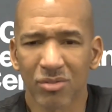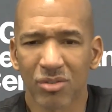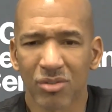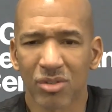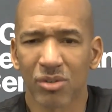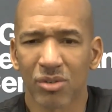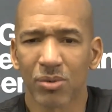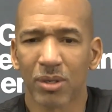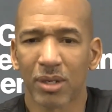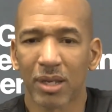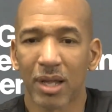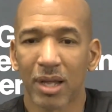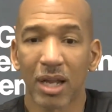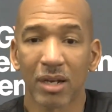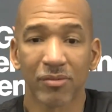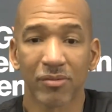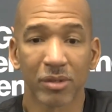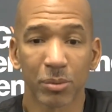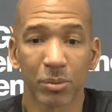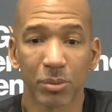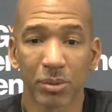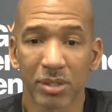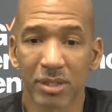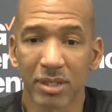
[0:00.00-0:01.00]
So a lot of
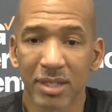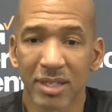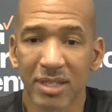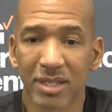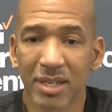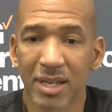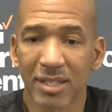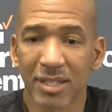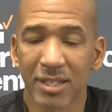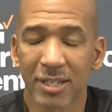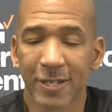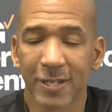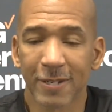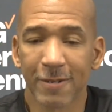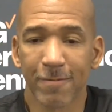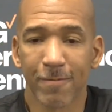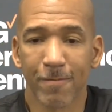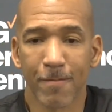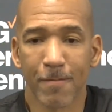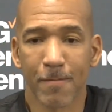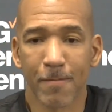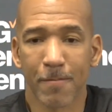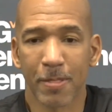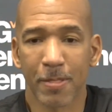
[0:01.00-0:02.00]
it was necessity.
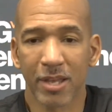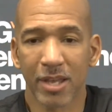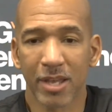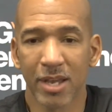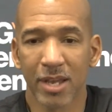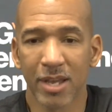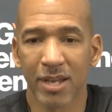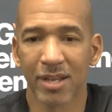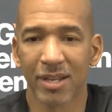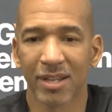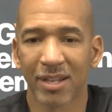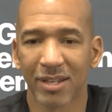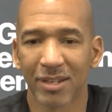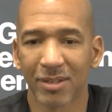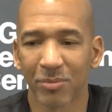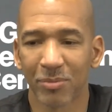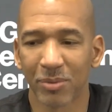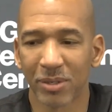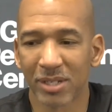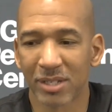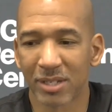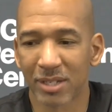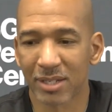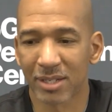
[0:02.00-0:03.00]
And we
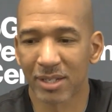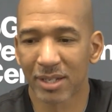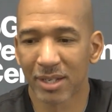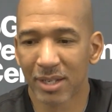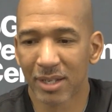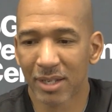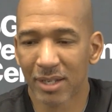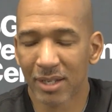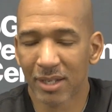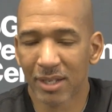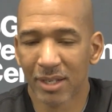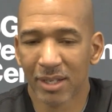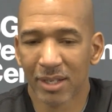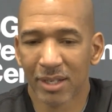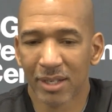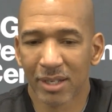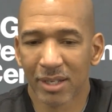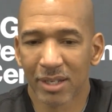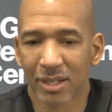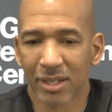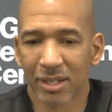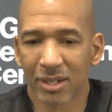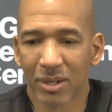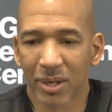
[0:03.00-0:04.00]
just,
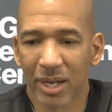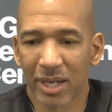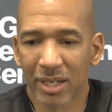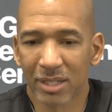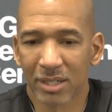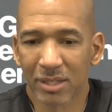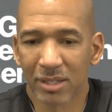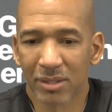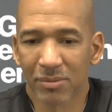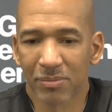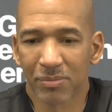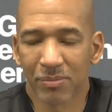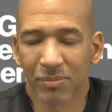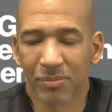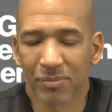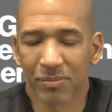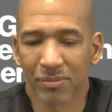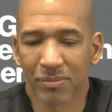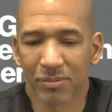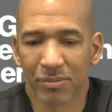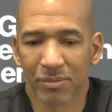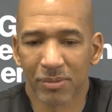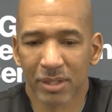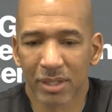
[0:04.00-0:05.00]
you know, had to
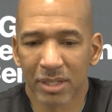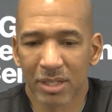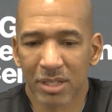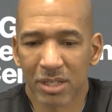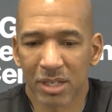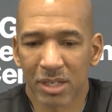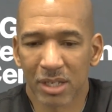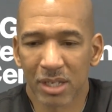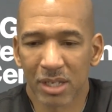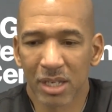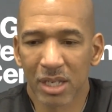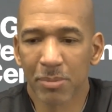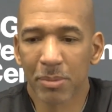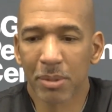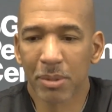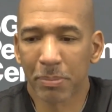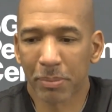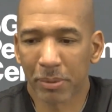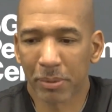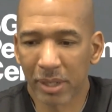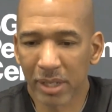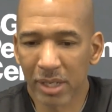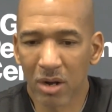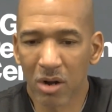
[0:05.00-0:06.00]
scheme and
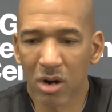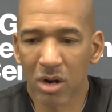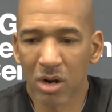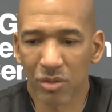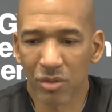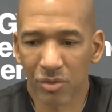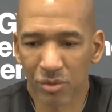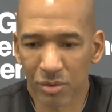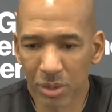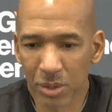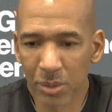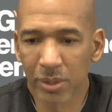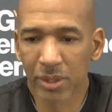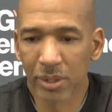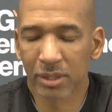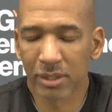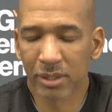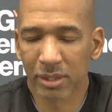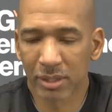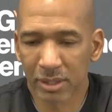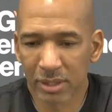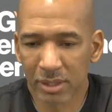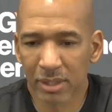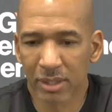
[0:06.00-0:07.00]
play hard through it.
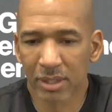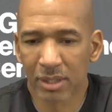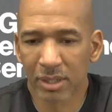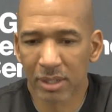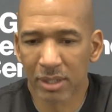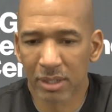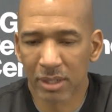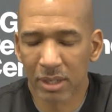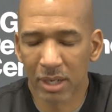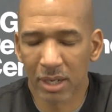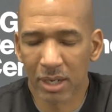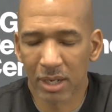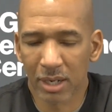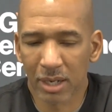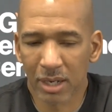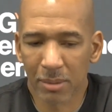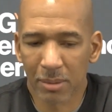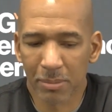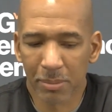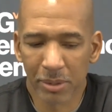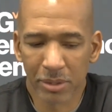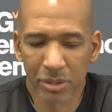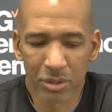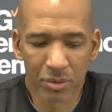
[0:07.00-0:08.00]

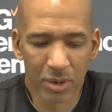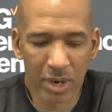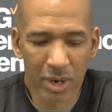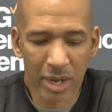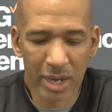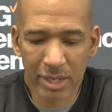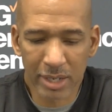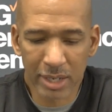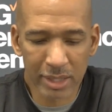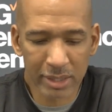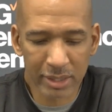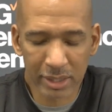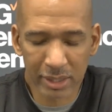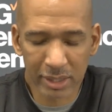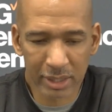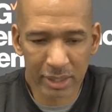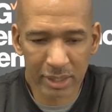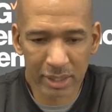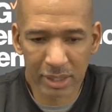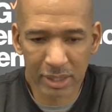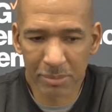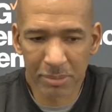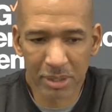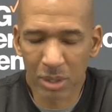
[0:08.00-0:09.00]
But you're right. I think it
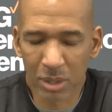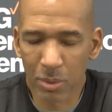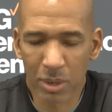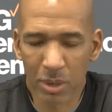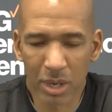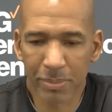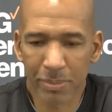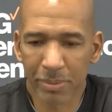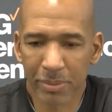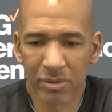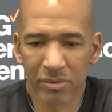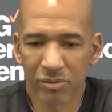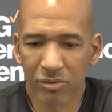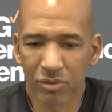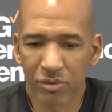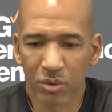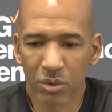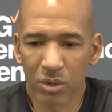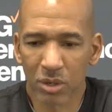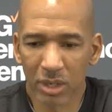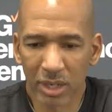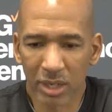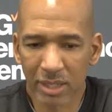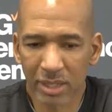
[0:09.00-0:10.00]
can be a weapon
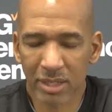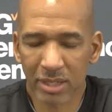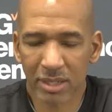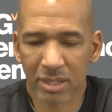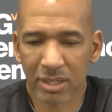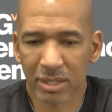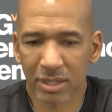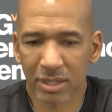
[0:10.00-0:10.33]
for us.